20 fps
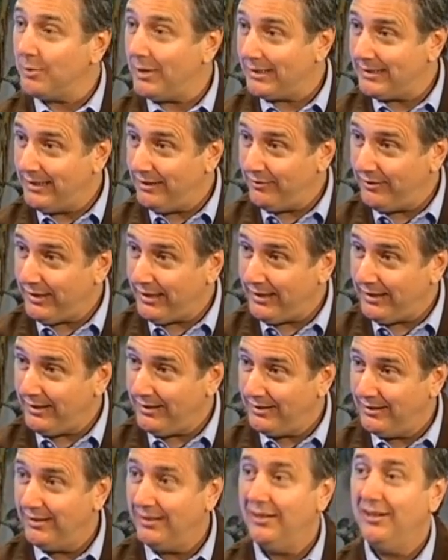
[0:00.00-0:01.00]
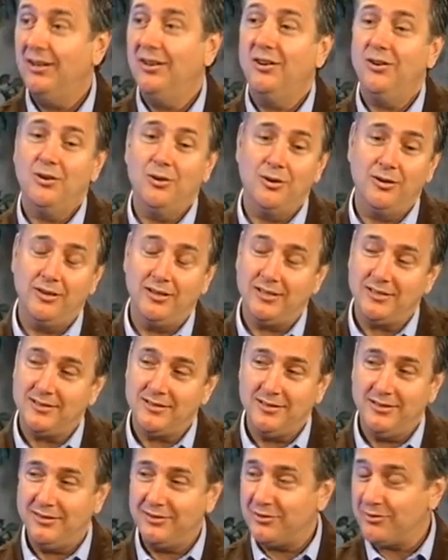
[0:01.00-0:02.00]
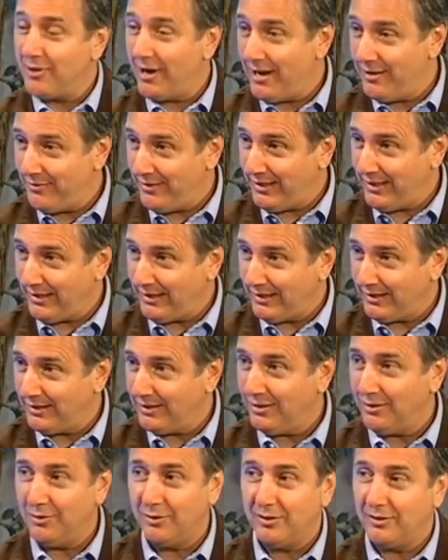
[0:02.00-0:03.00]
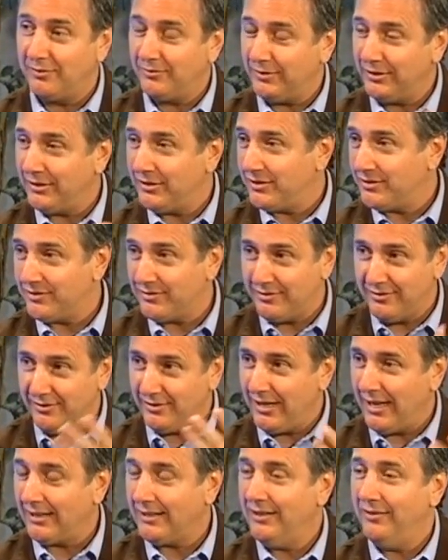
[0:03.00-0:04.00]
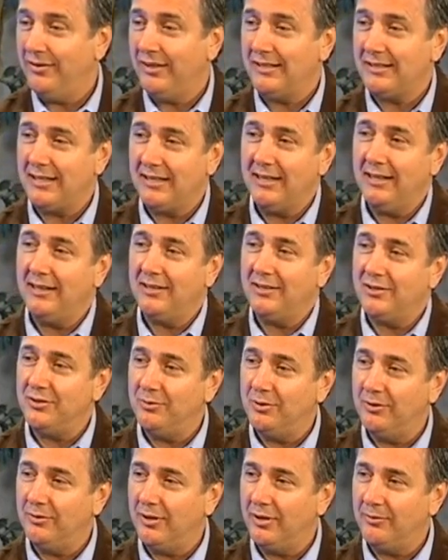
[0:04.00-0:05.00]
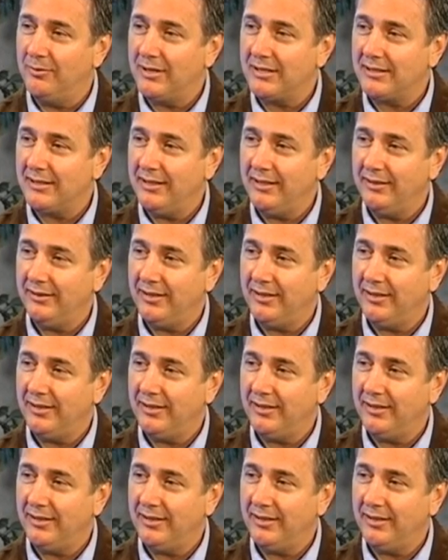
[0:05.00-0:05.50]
activity, or it's uh, driving, or just the activities they get into are, are risky.